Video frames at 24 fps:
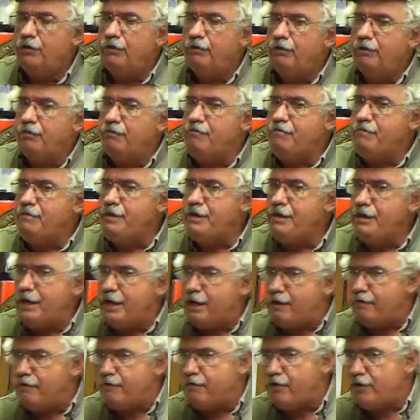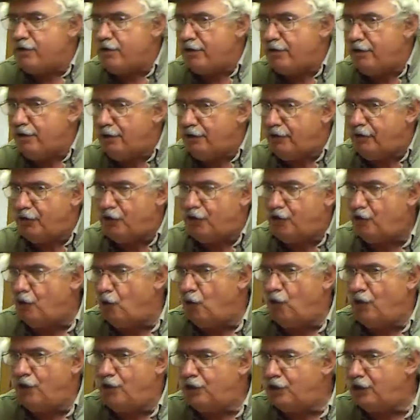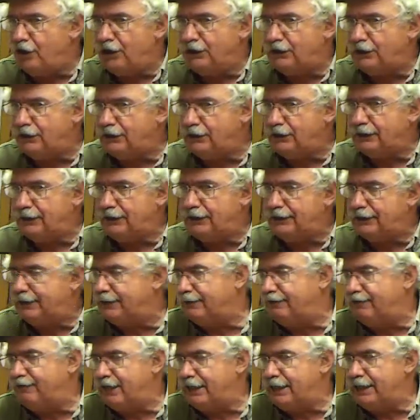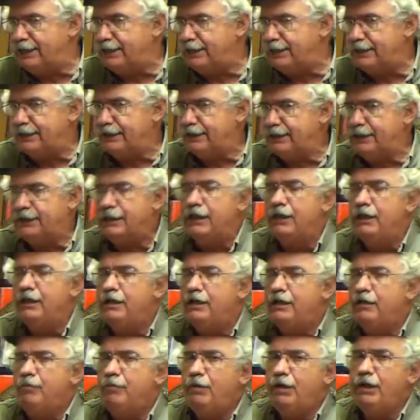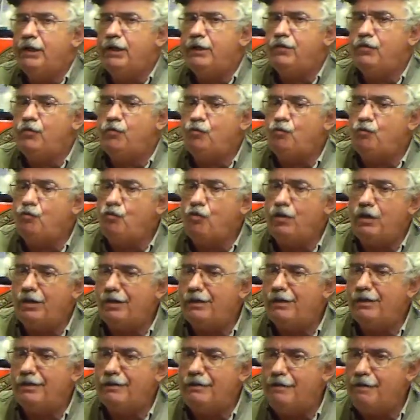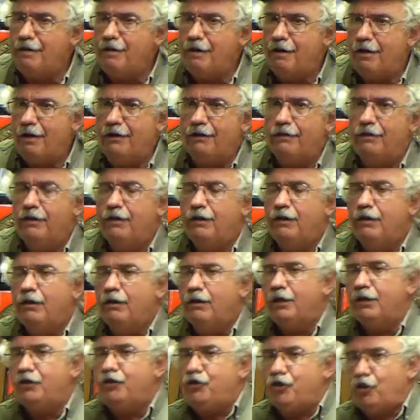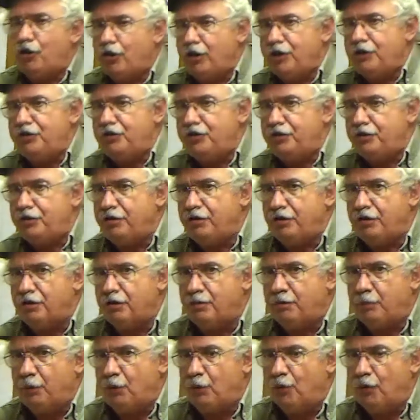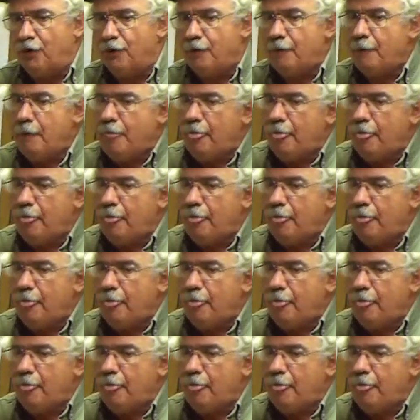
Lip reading: The sword touches it the bestest, but it's really not a touch sport.